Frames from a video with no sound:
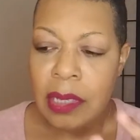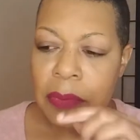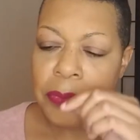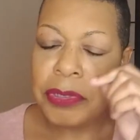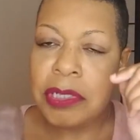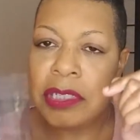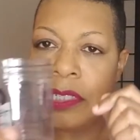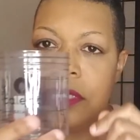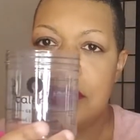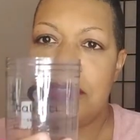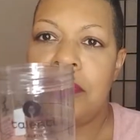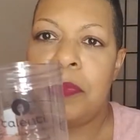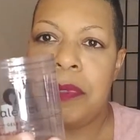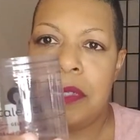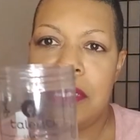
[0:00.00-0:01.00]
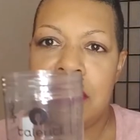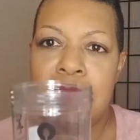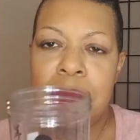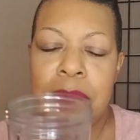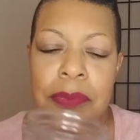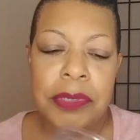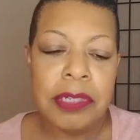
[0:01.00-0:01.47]
put the dish soap in it,
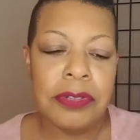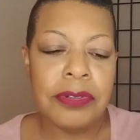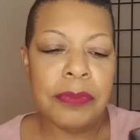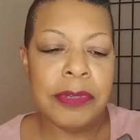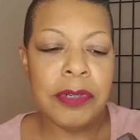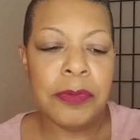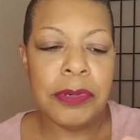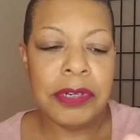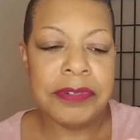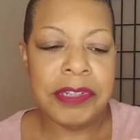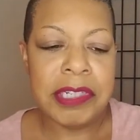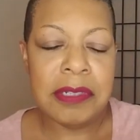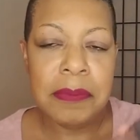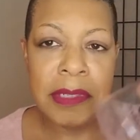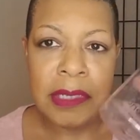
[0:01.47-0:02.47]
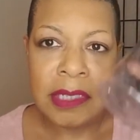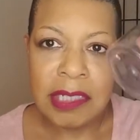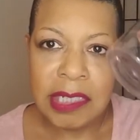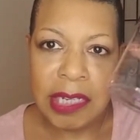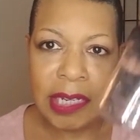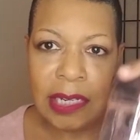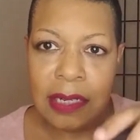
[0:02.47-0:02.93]
put a little bit of water in it,
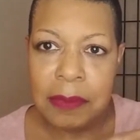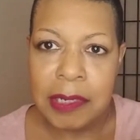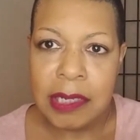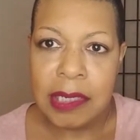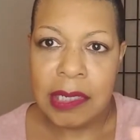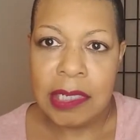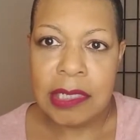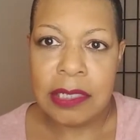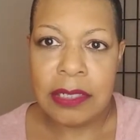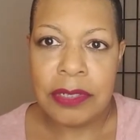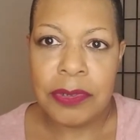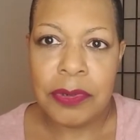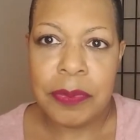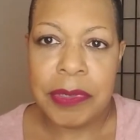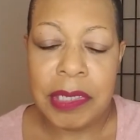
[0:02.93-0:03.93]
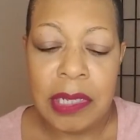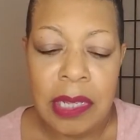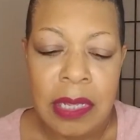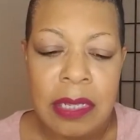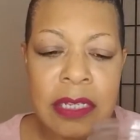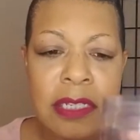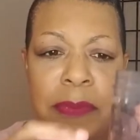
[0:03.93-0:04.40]
shake it up, get it nice and soapy.
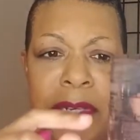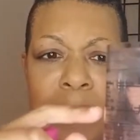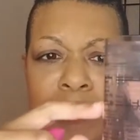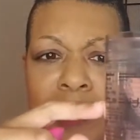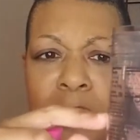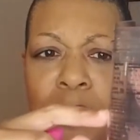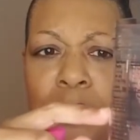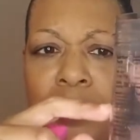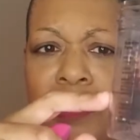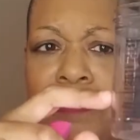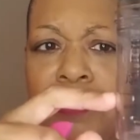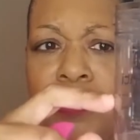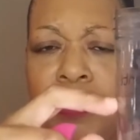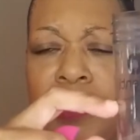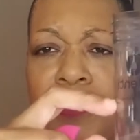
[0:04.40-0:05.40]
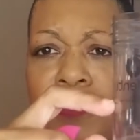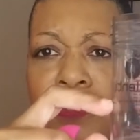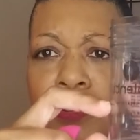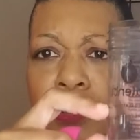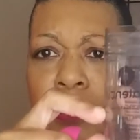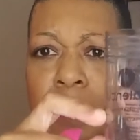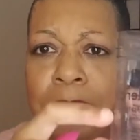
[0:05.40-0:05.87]
It's maybe a quarter of the way
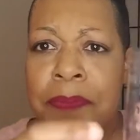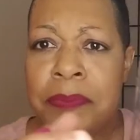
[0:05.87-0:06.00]
full.